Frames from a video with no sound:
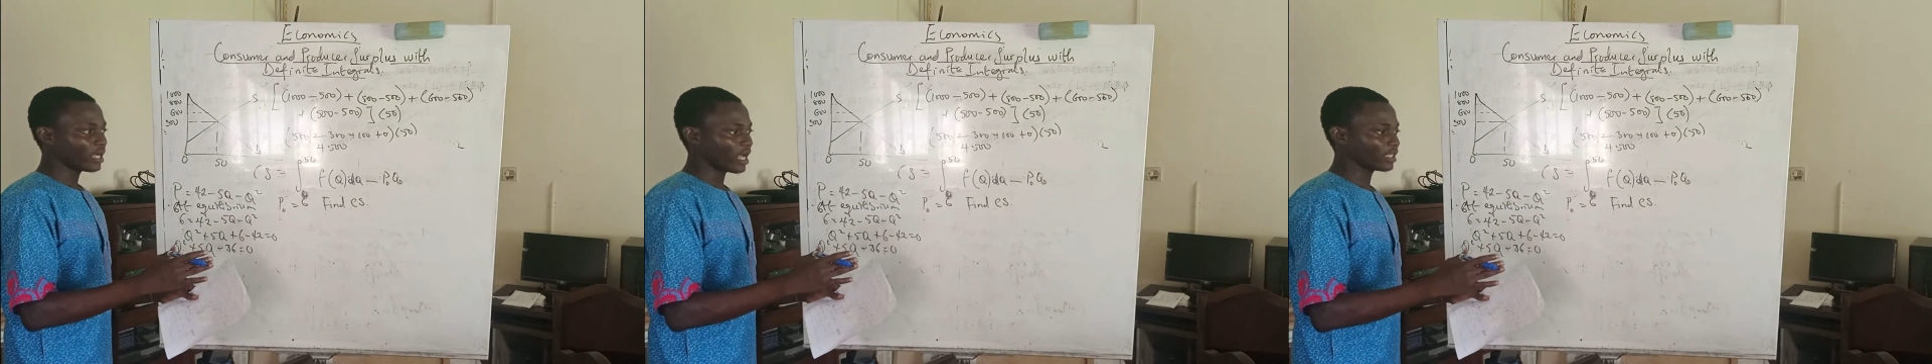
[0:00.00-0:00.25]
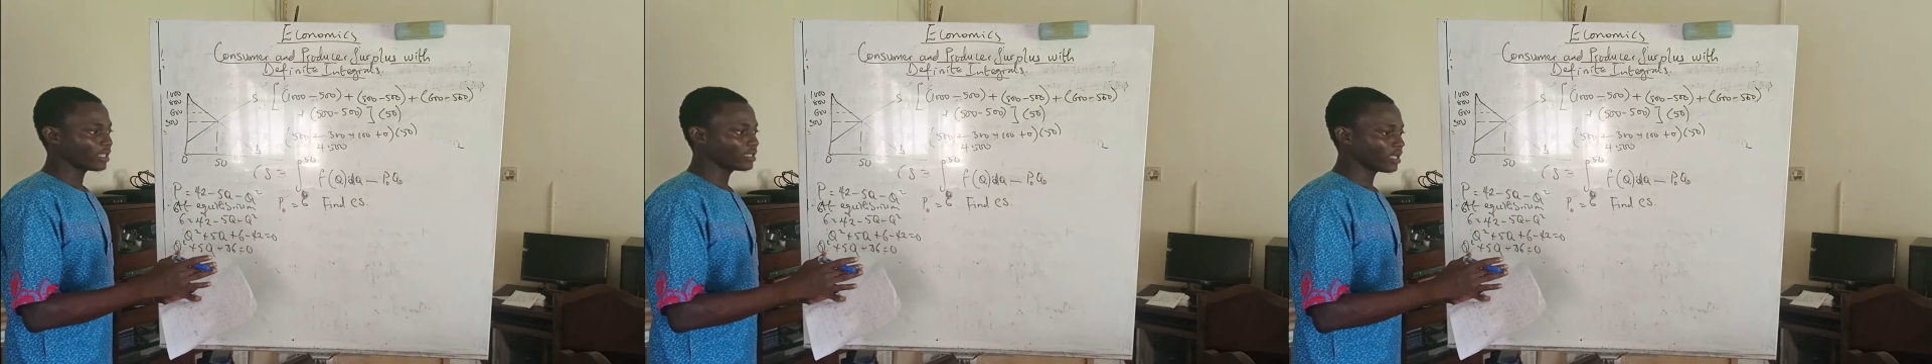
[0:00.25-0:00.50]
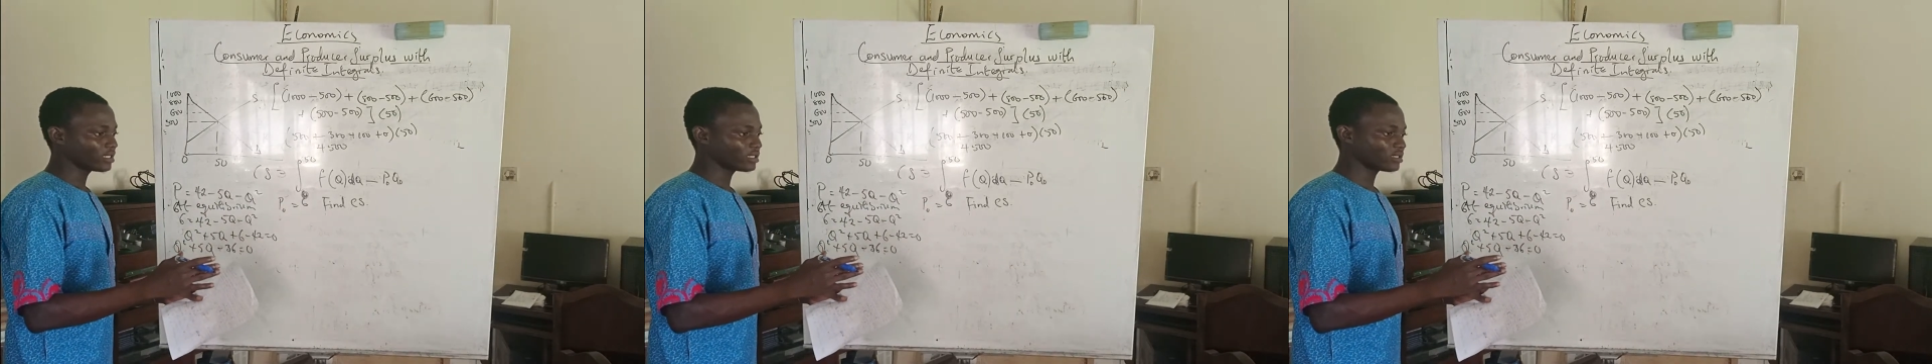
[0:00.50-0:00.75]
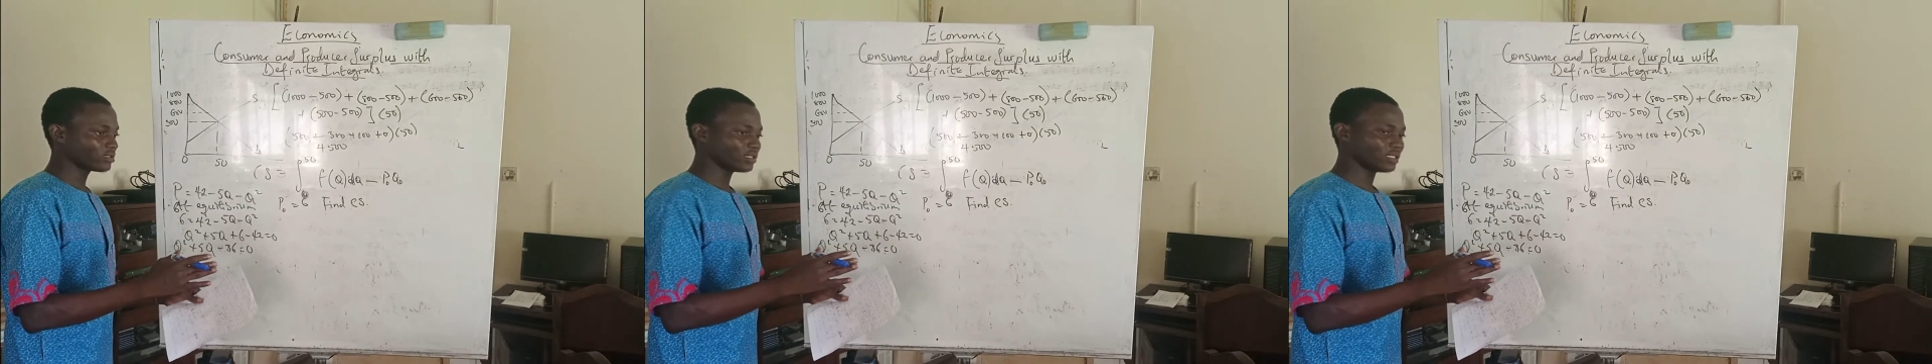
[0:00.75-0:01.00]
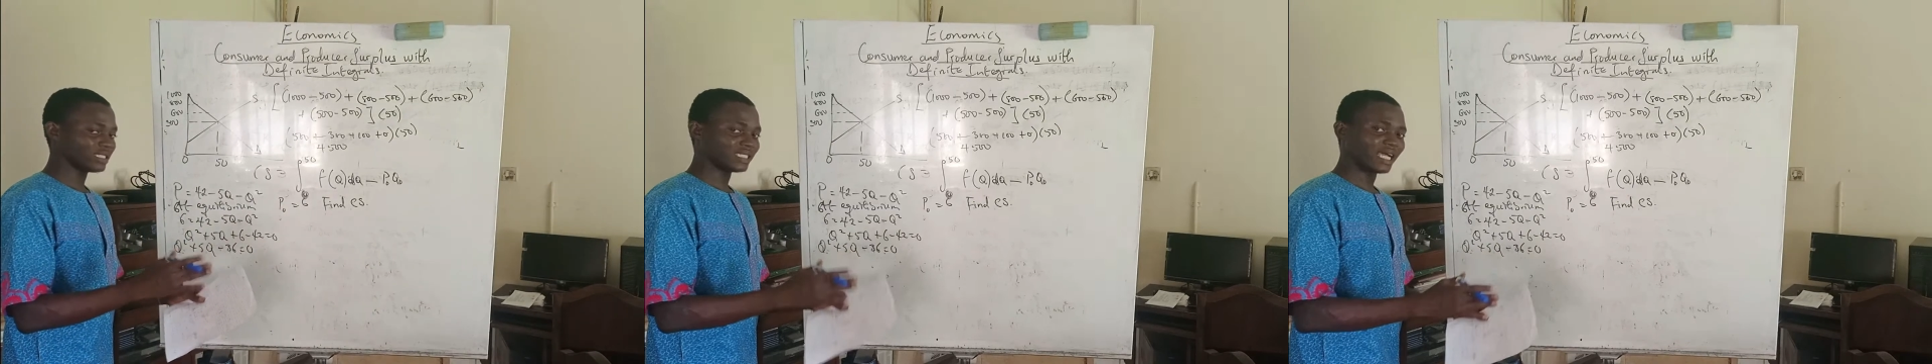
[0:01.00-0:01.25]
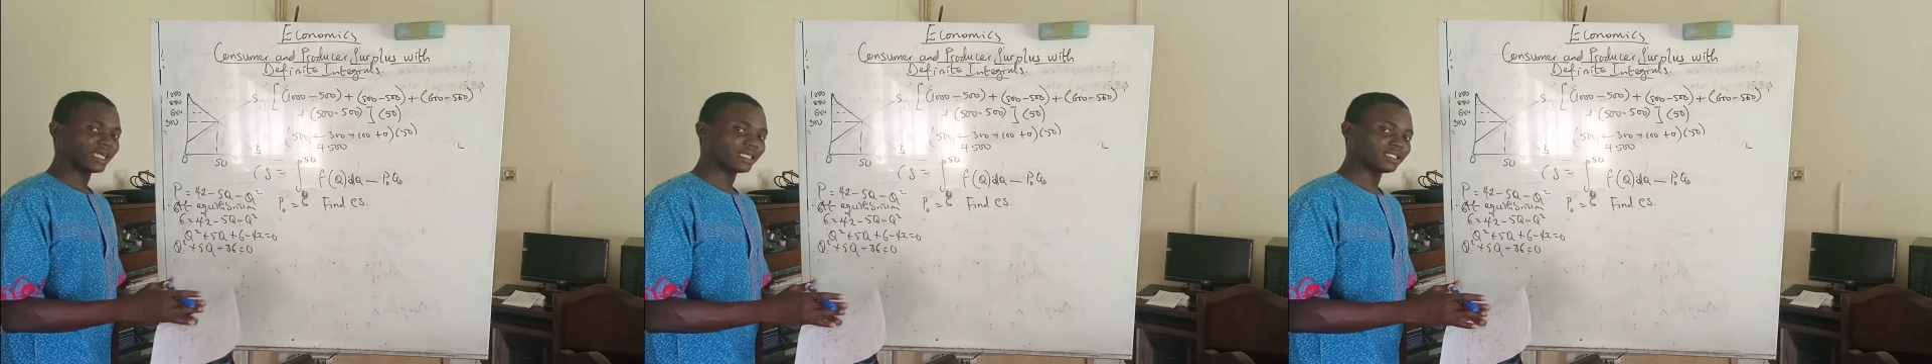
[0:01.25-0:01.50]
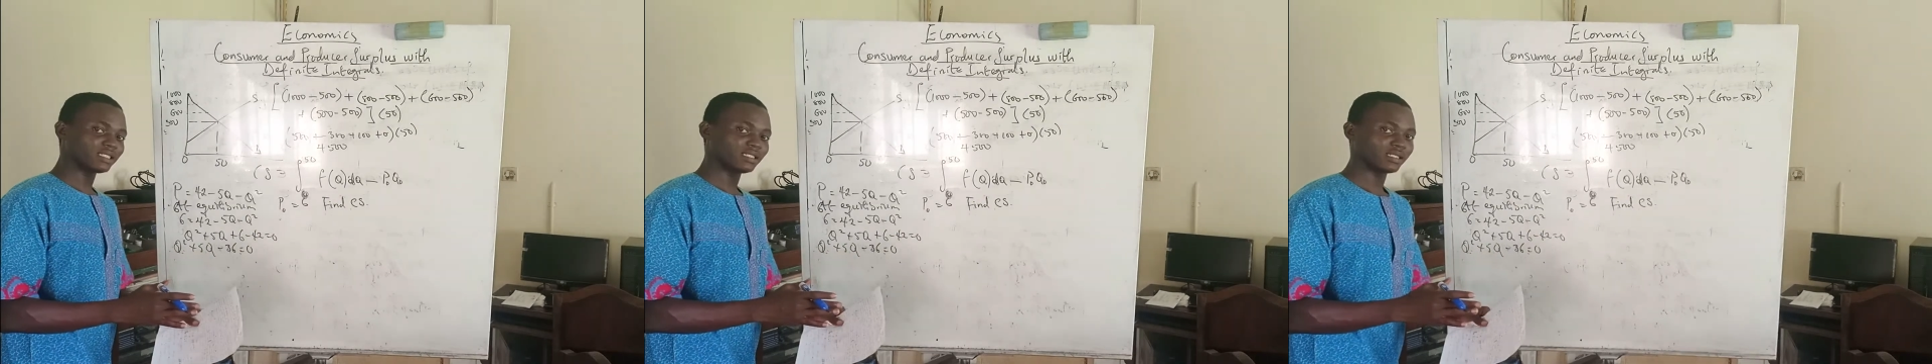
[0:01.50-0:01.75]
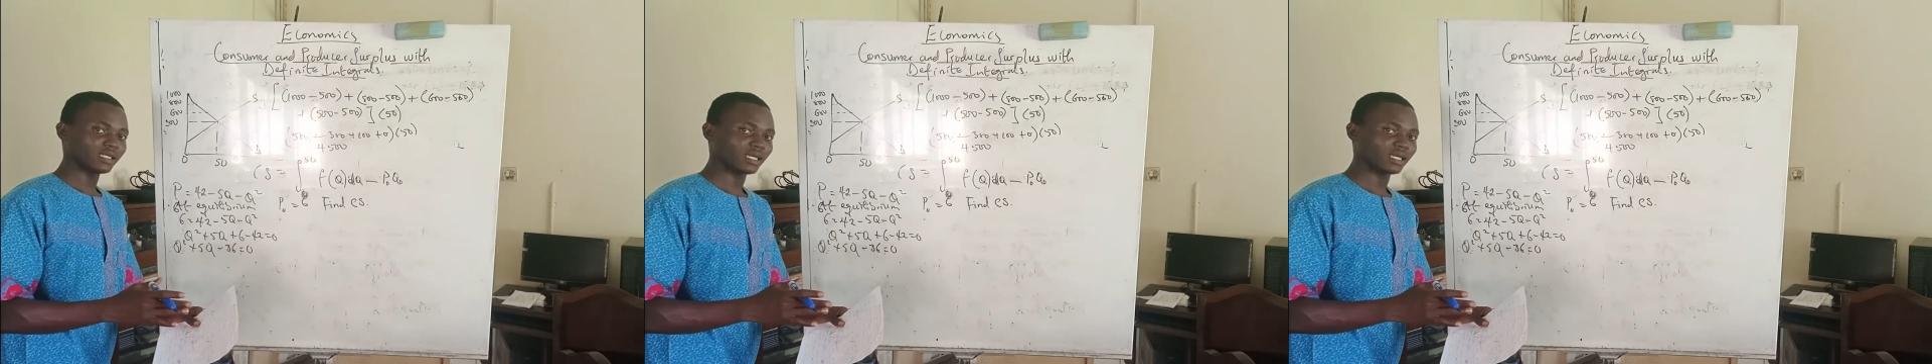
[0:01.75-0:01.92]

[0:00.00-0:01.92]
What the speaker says: I think that's 9